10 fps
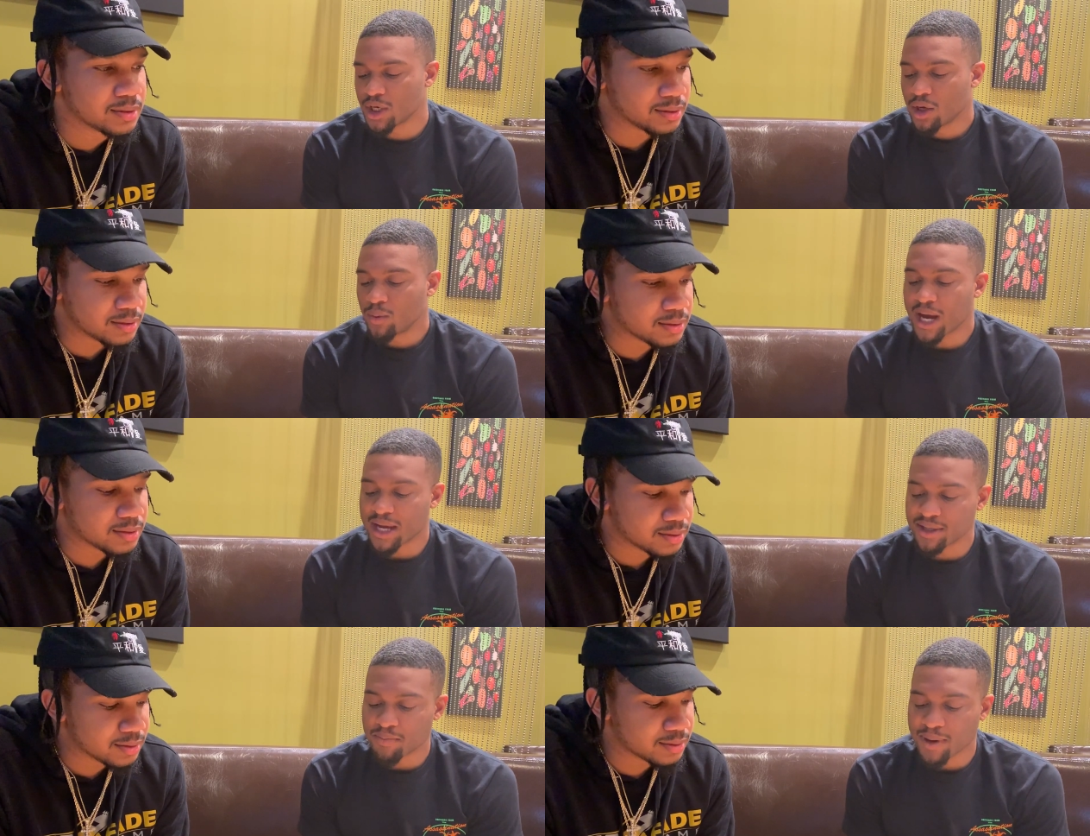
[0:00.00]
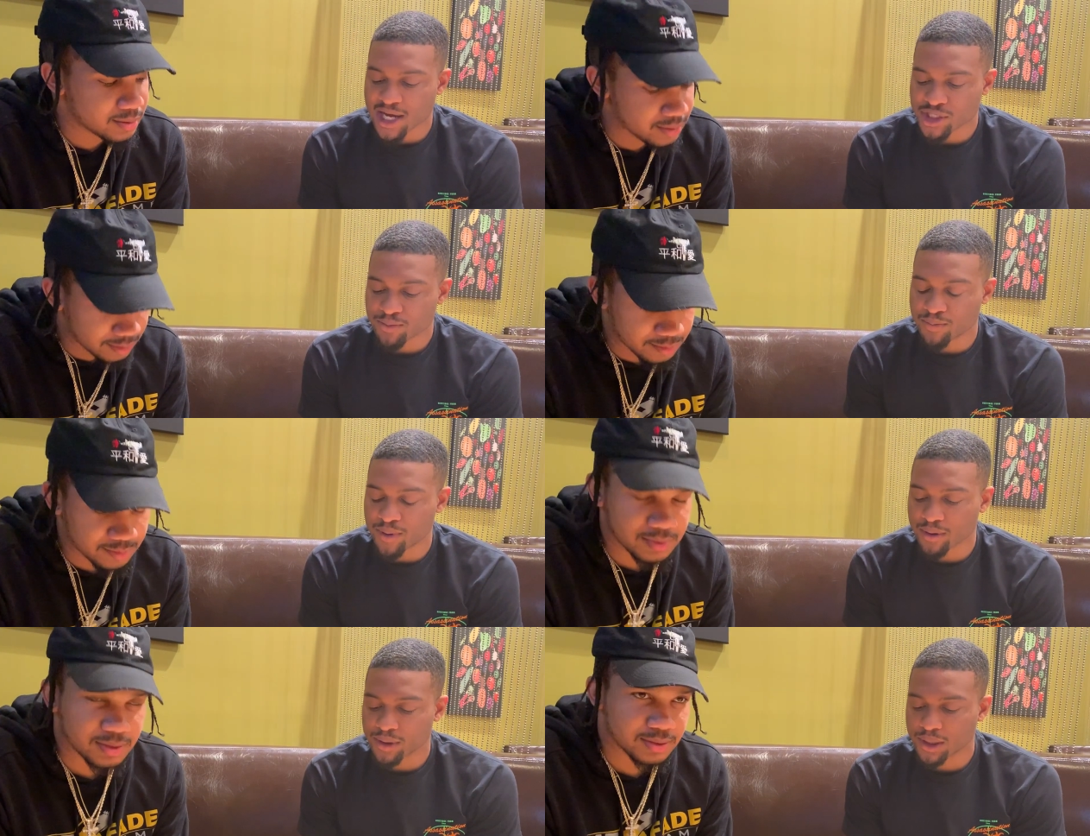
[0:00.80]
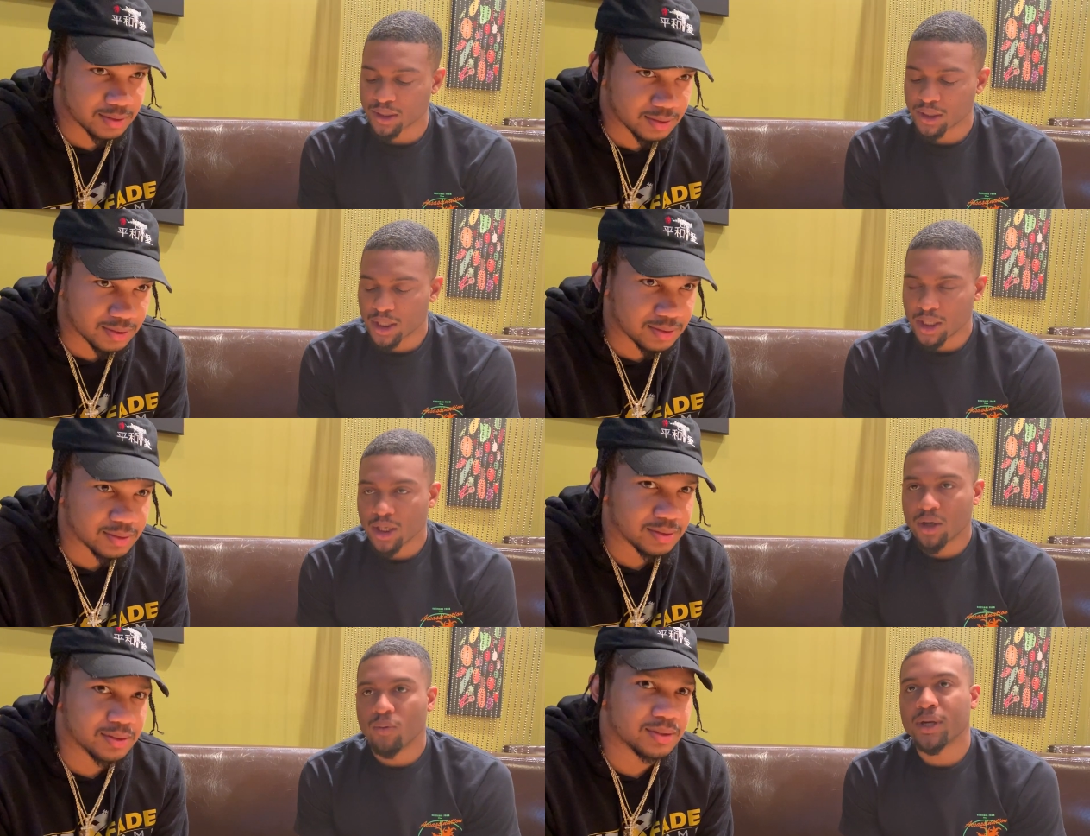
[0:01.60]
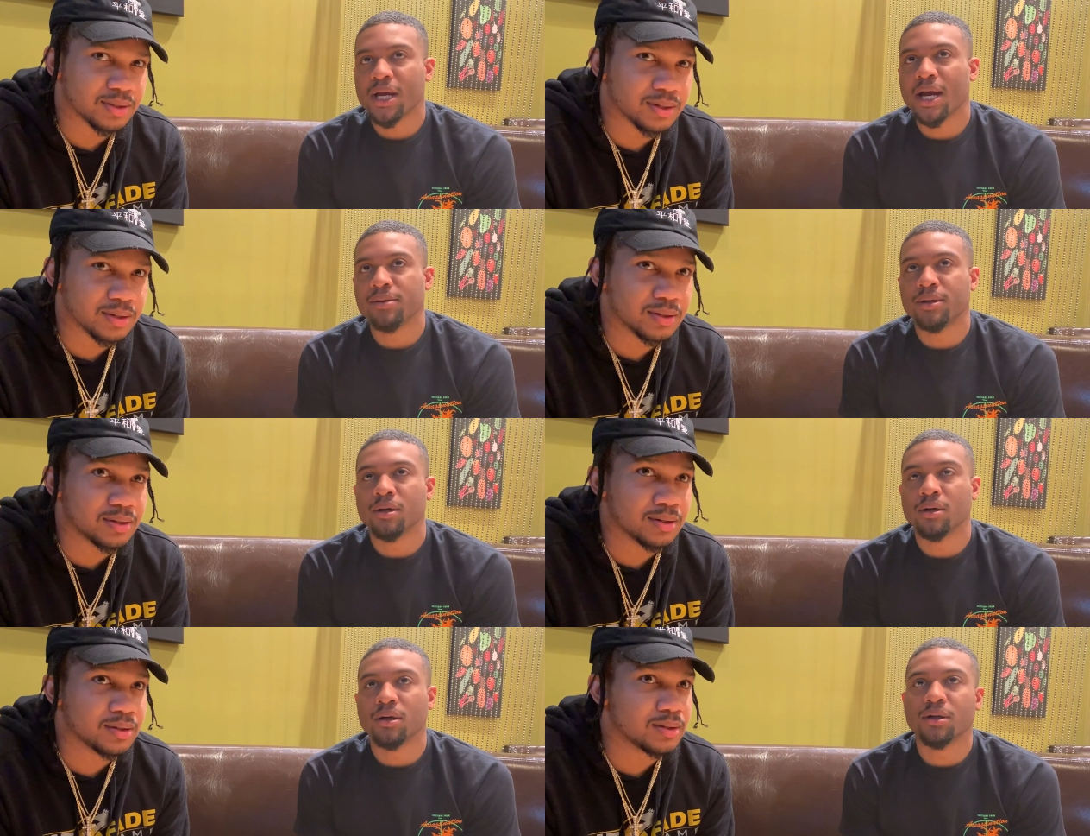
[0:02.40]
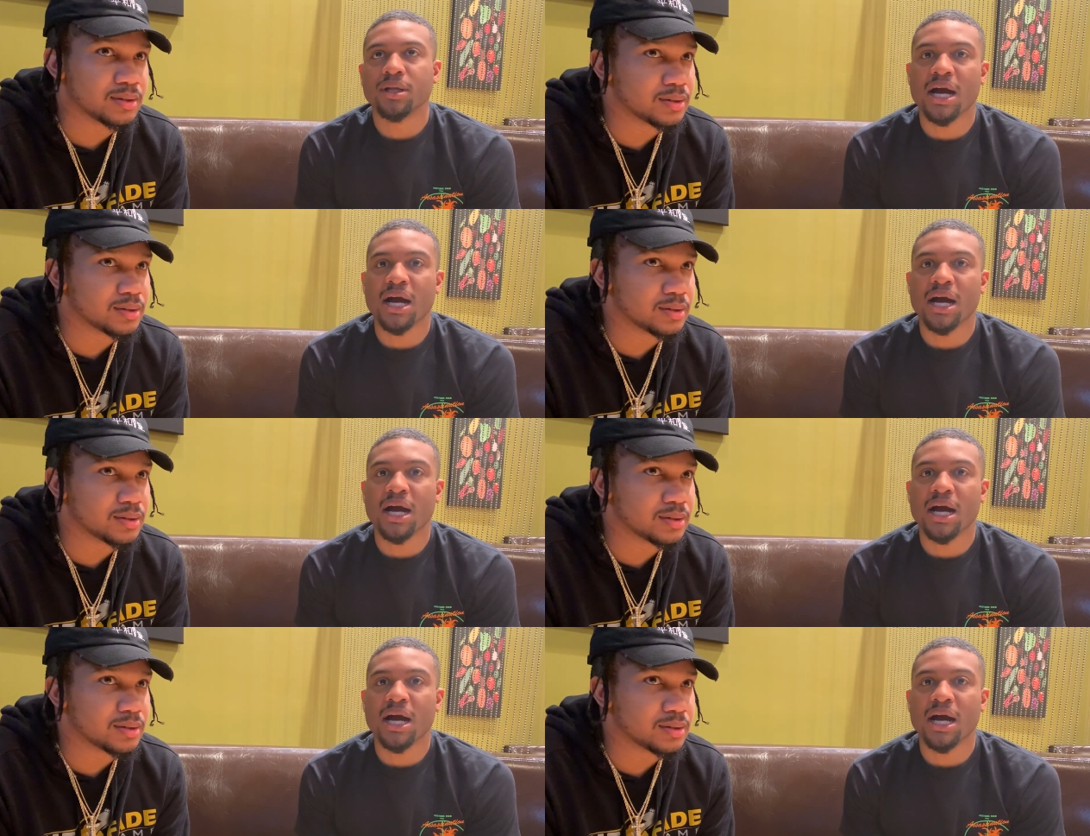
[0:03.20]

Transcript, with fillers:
Speaker 1: We had the Impossible Burger. We had the, the